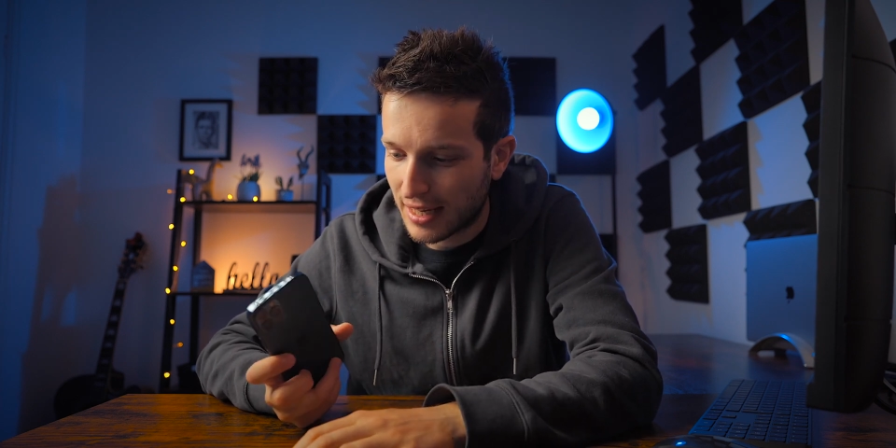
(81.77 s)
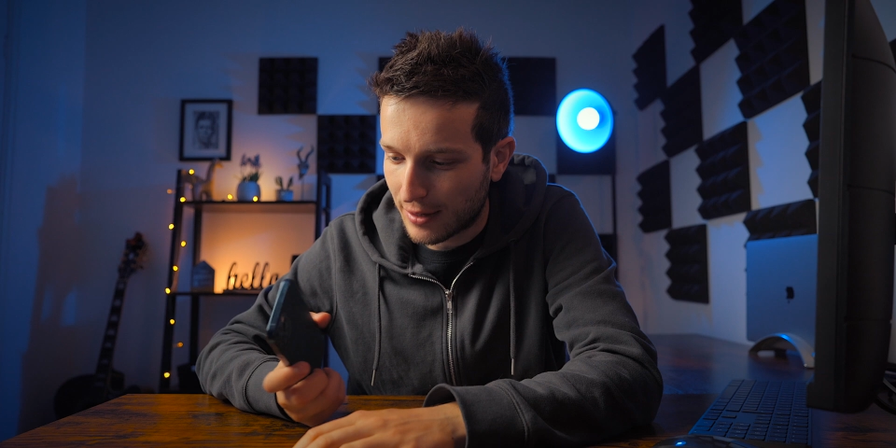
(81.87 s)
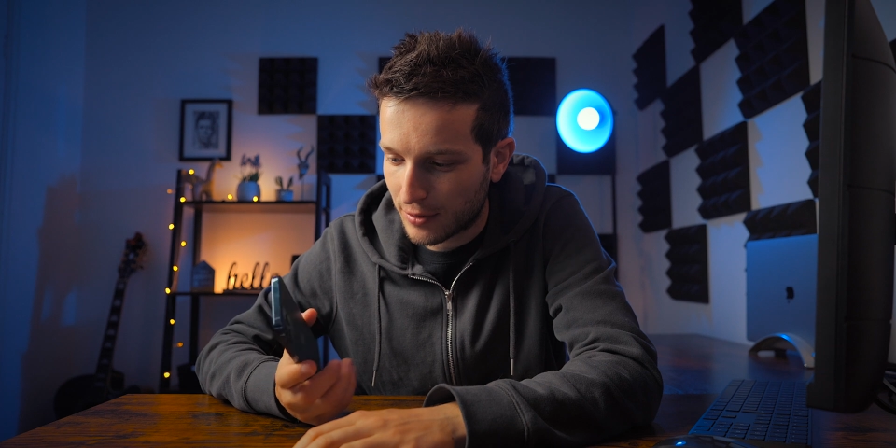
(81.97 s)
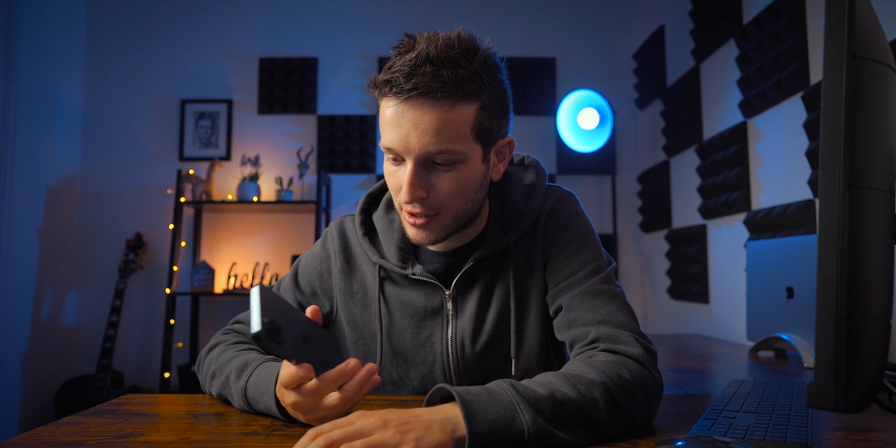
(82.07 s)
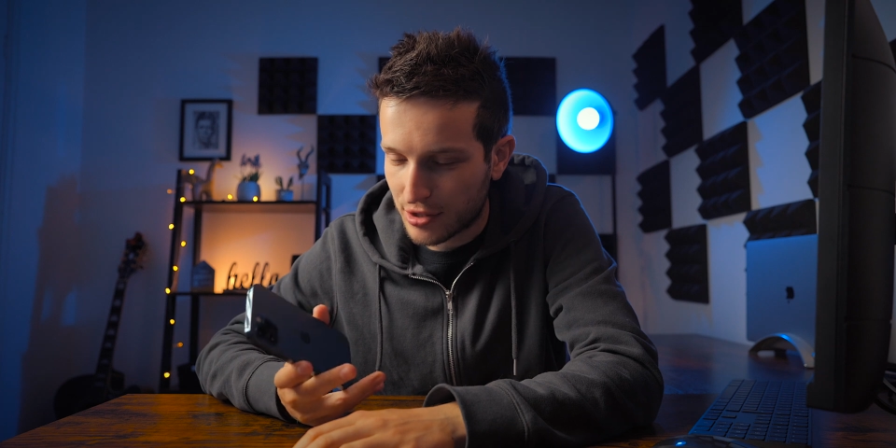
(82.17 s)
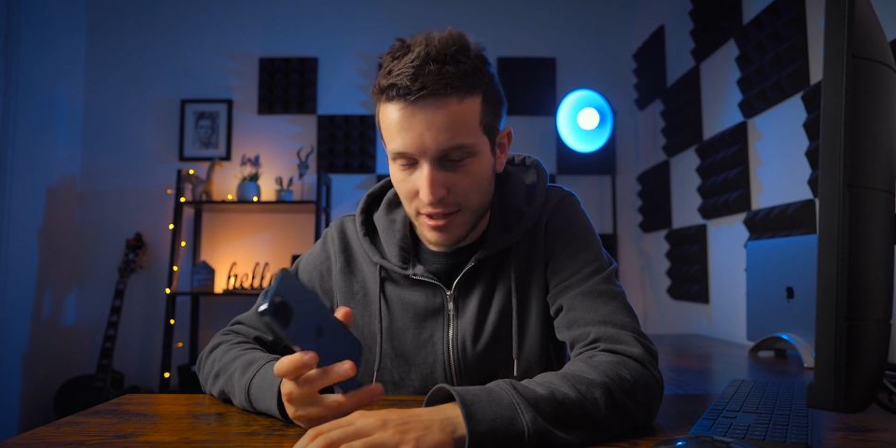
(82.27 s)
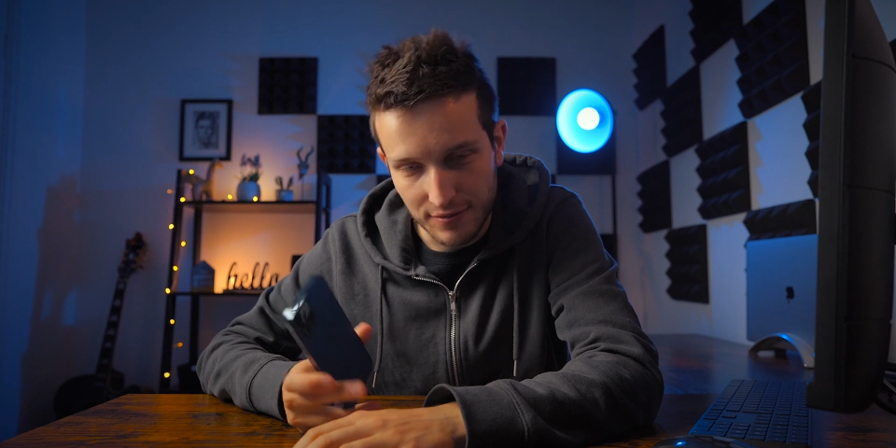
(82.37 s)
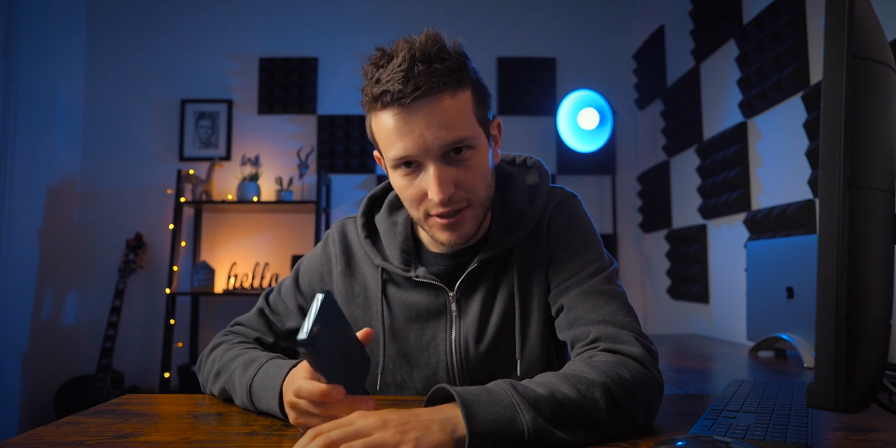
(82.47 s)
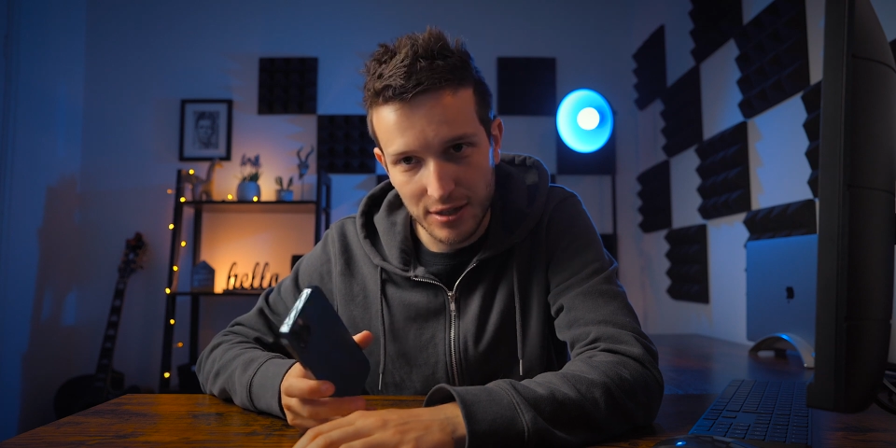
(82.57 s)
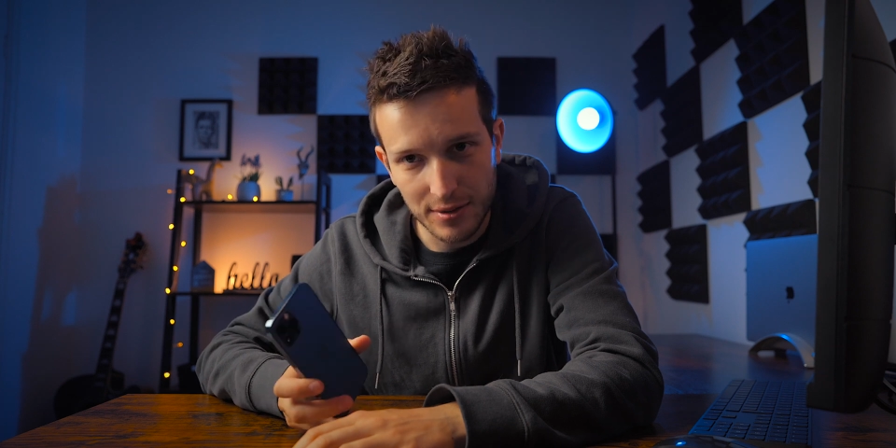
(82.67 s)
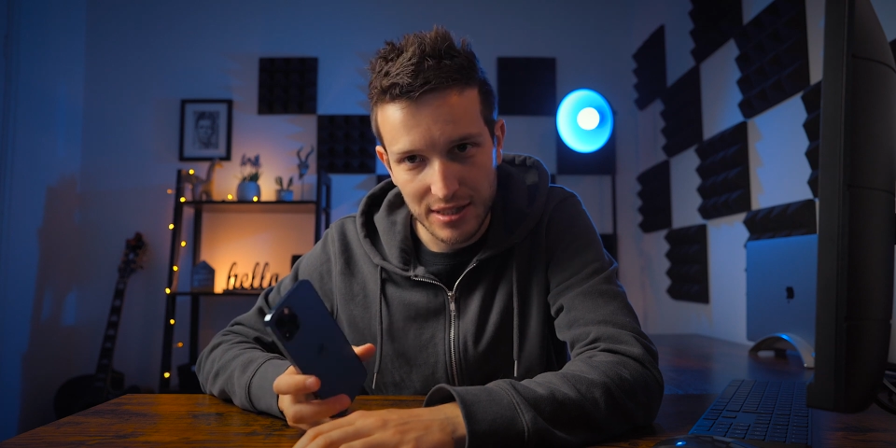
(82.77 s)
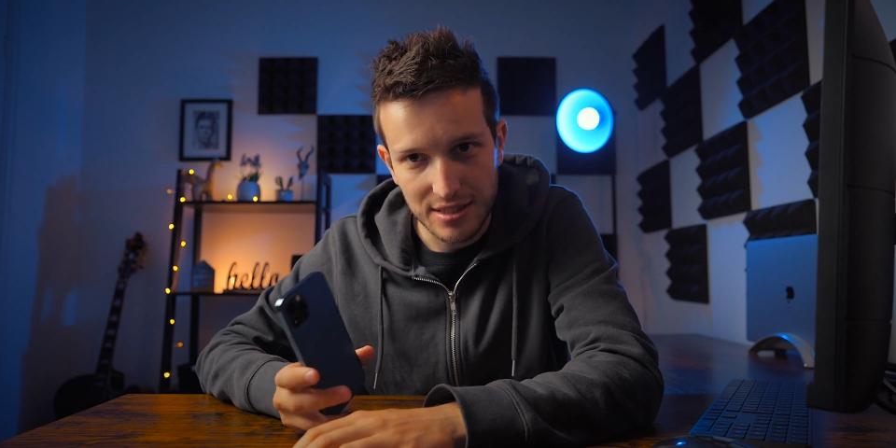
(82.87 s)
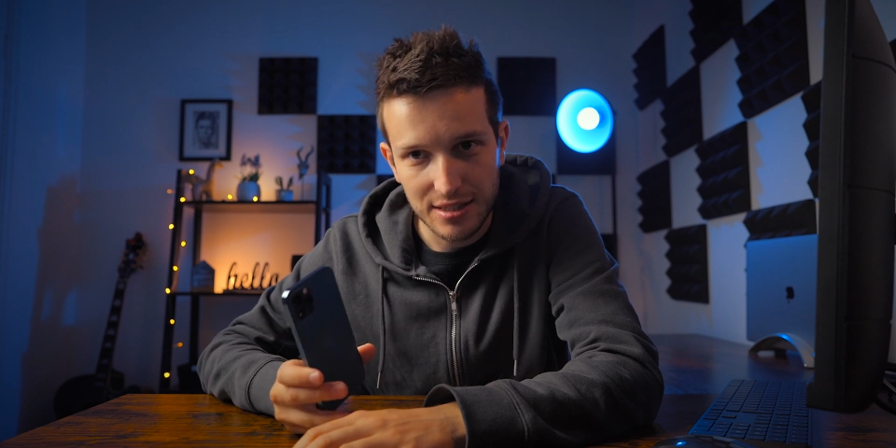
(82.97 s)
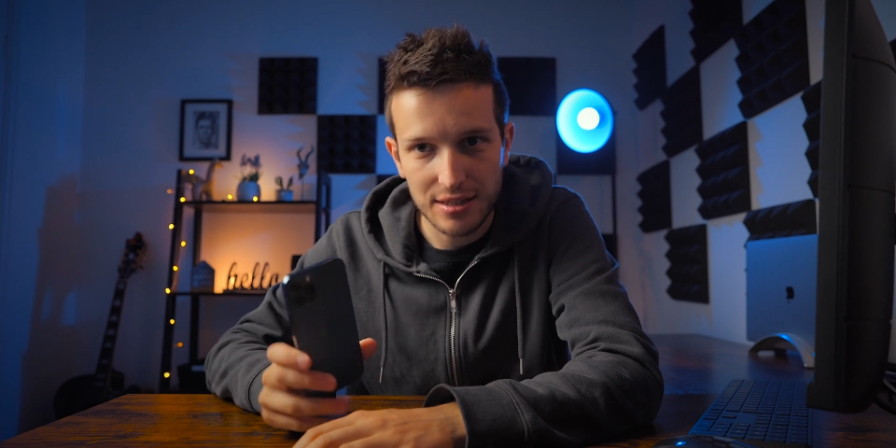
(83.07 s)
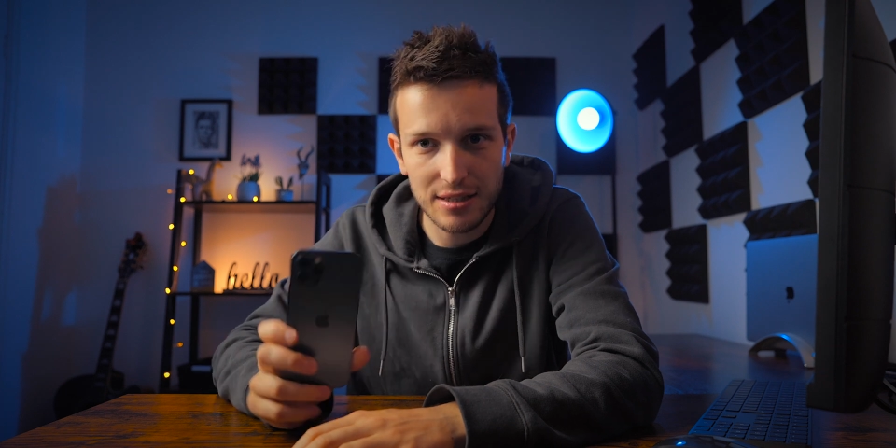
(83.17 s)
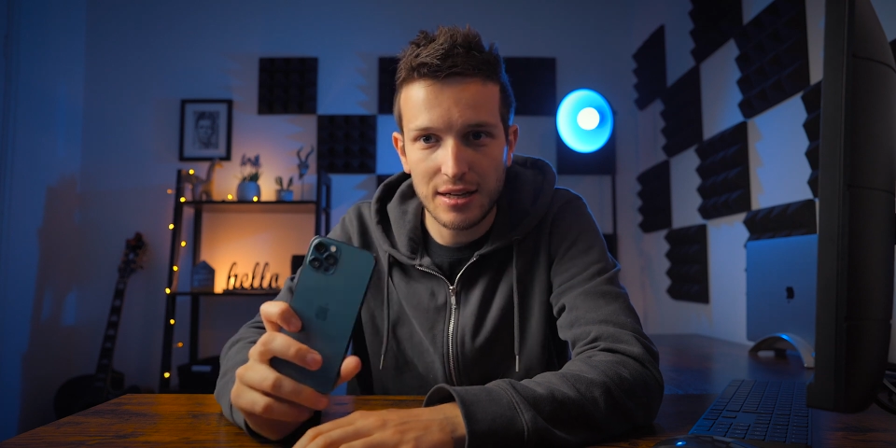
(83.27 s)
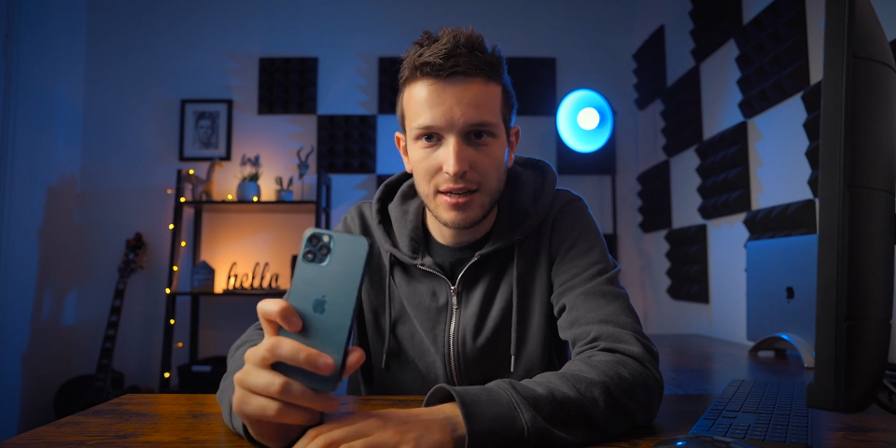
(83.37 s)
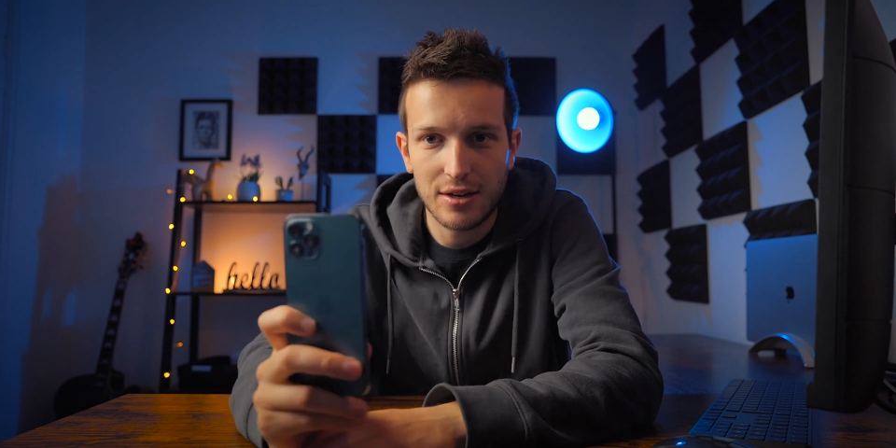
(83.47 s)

I want to try video editing